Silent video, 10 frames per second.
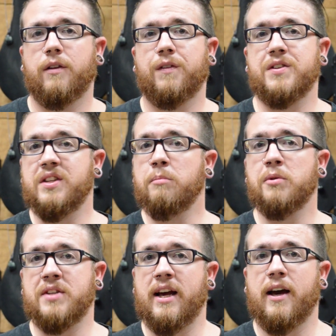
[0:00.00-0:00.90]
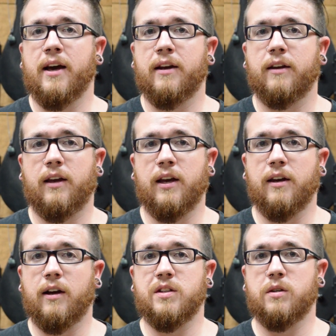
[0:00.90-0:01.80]
The cymbals add a
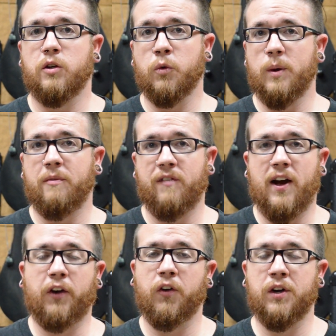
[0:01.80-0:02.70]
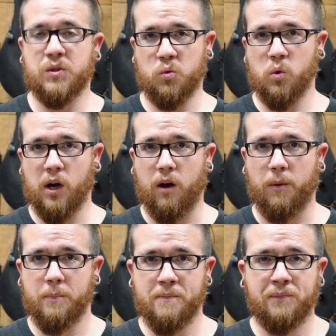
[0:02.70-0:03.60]
nice grip factor as
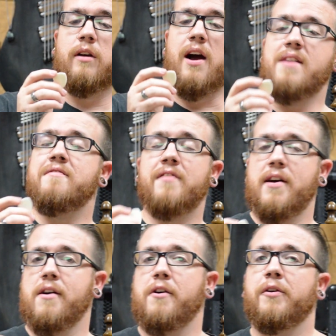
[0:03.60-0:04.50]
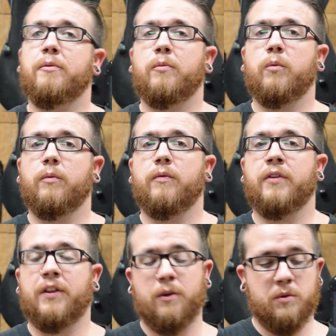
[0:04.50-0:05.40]
well. I found
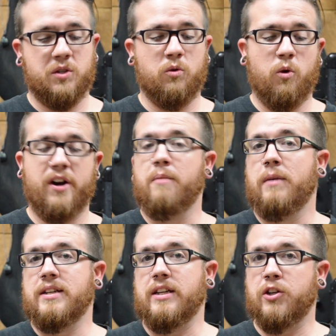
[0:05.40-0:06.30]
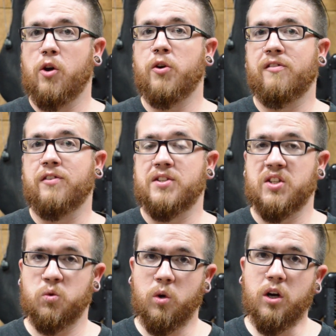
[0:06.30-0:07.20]
that there was quite an amazing tone difference
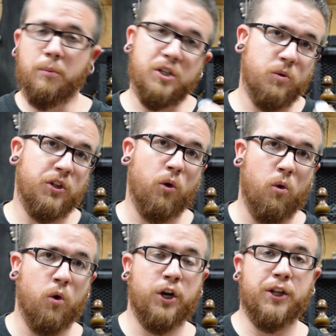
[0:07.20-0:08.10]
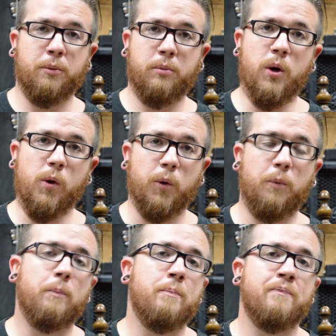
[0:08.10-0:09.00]
as well between the horn and the bone.
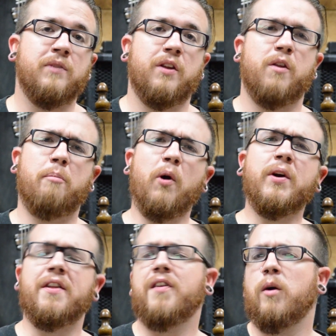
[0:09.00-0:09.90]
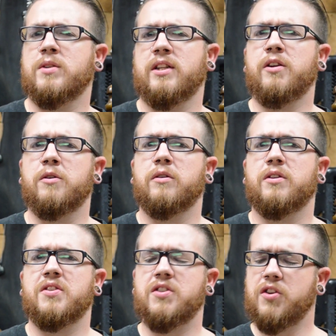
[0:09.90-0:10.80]
The bone I thought was a little
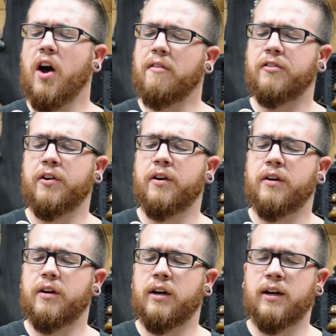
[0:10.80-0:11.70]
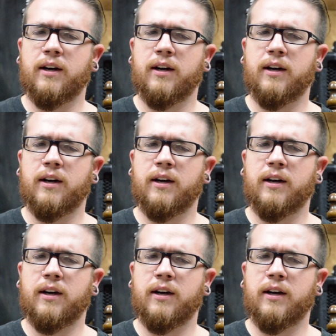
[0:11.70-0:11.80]
softer,